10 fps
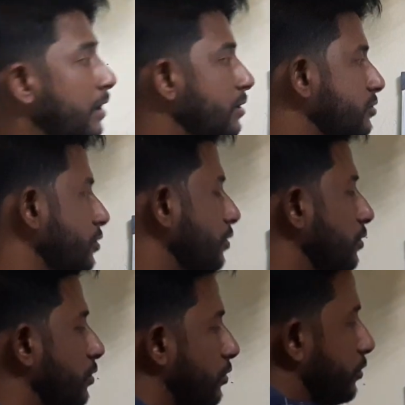
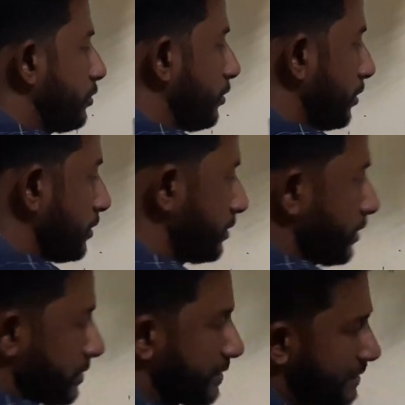So
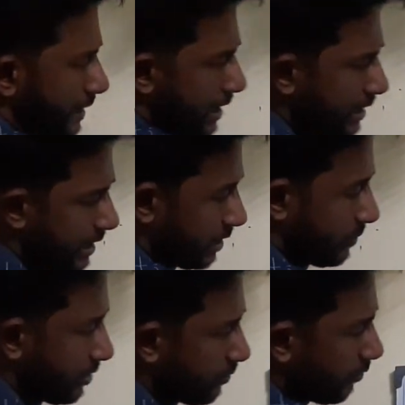just a second, let me
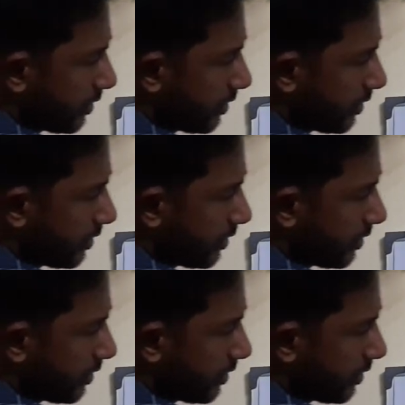remove